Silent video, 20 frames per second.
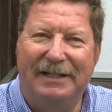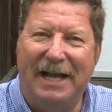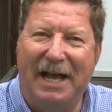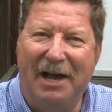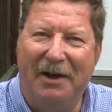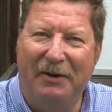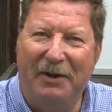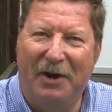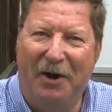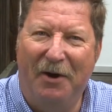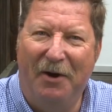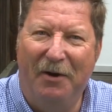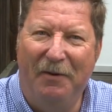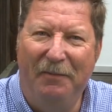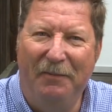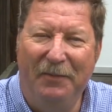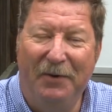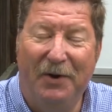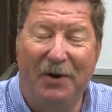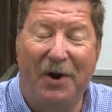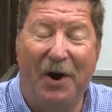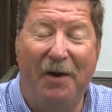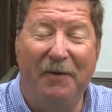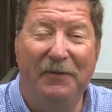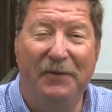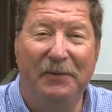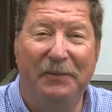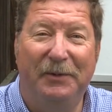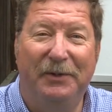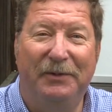Down home,
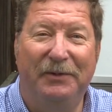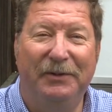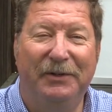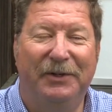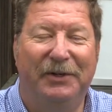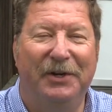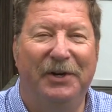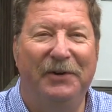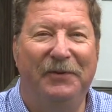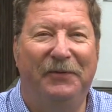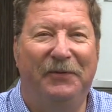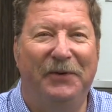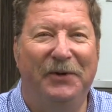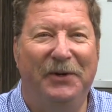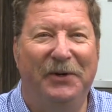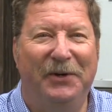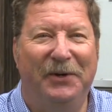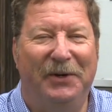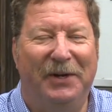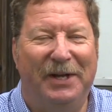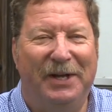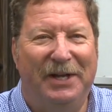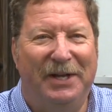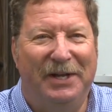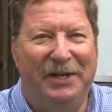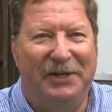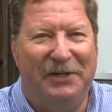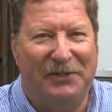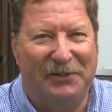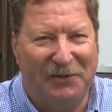comfortable, good food.
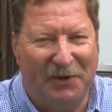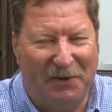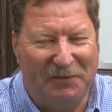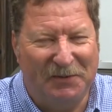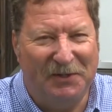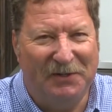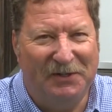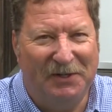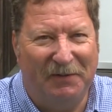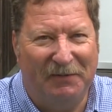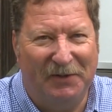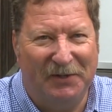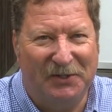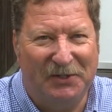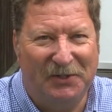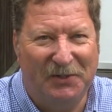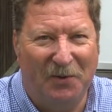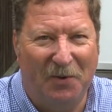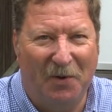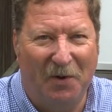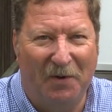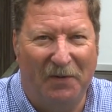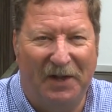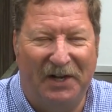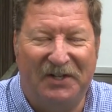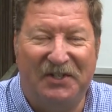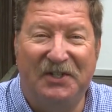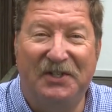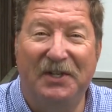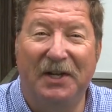Descriptions of the store
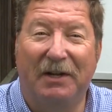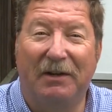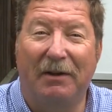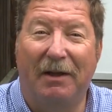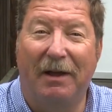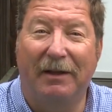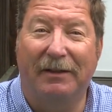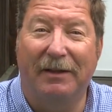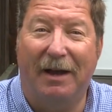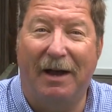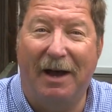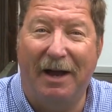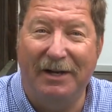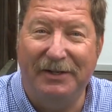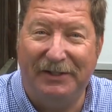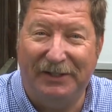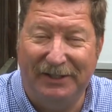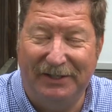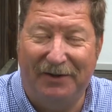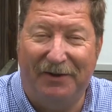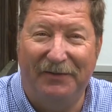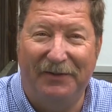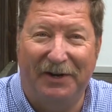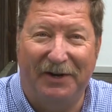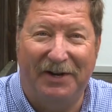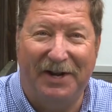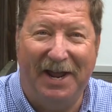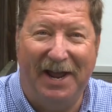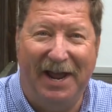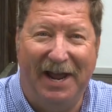that stick like the icing on
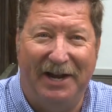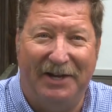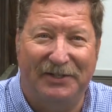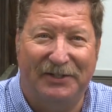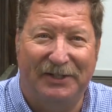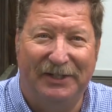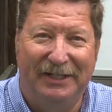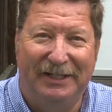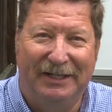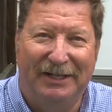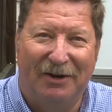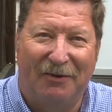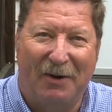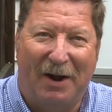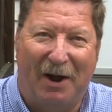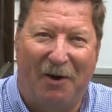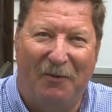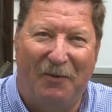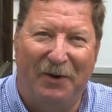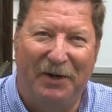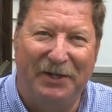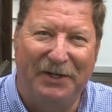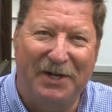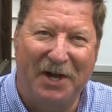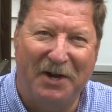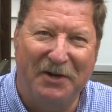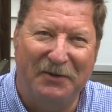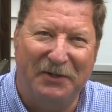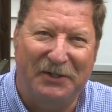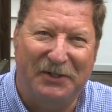their cakes. Route 1
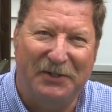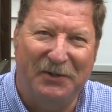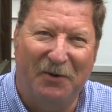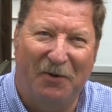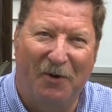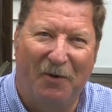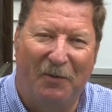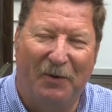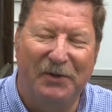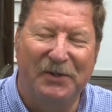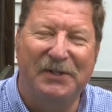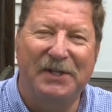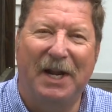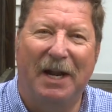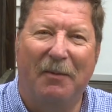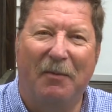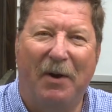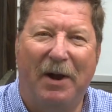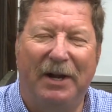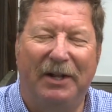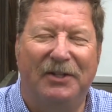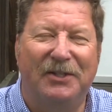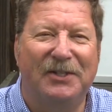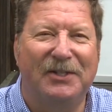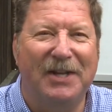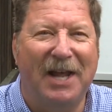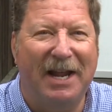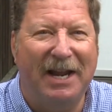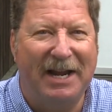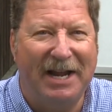Country Store will celebrate its
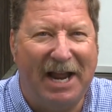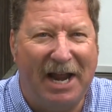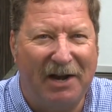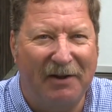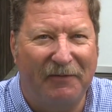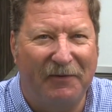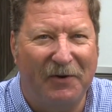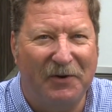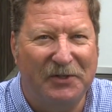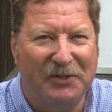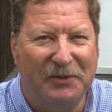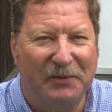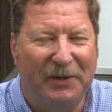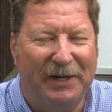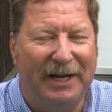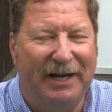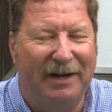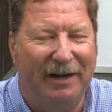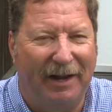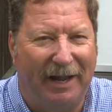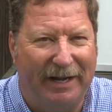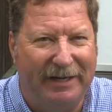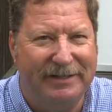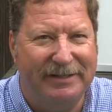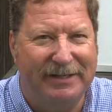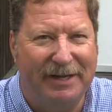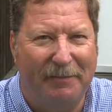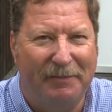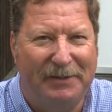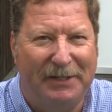second anniversary in late
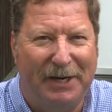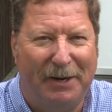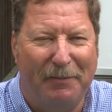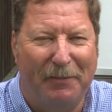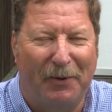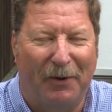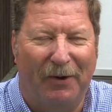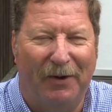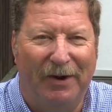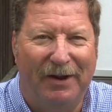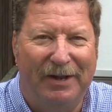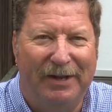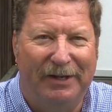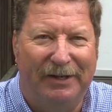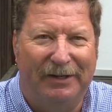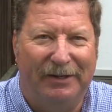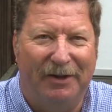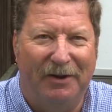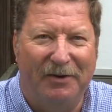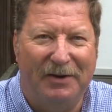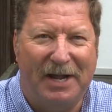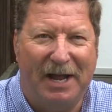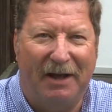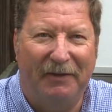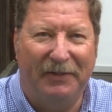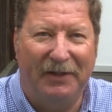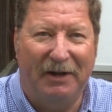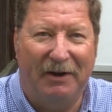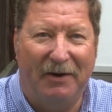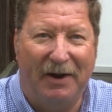September. No
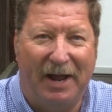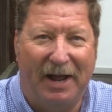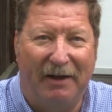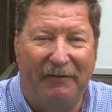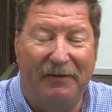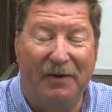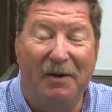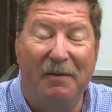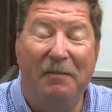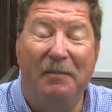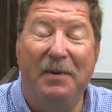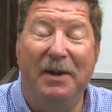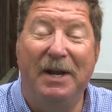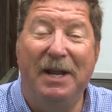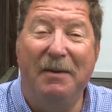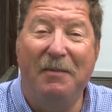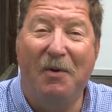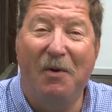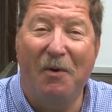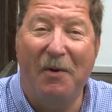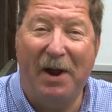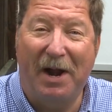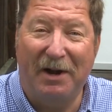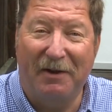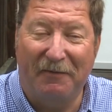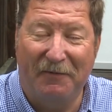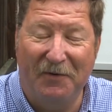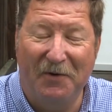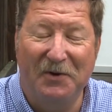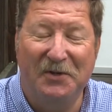doubt they'll have many more
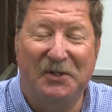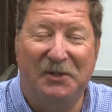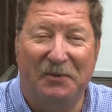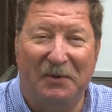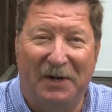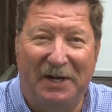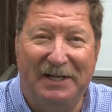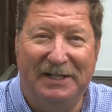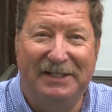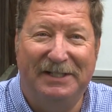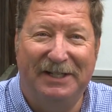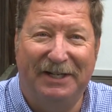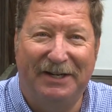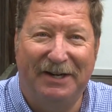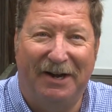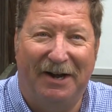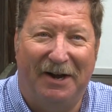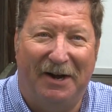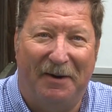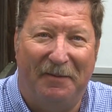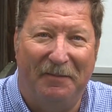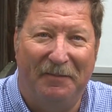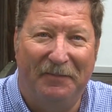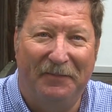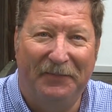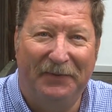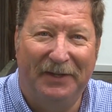anniversaries to come.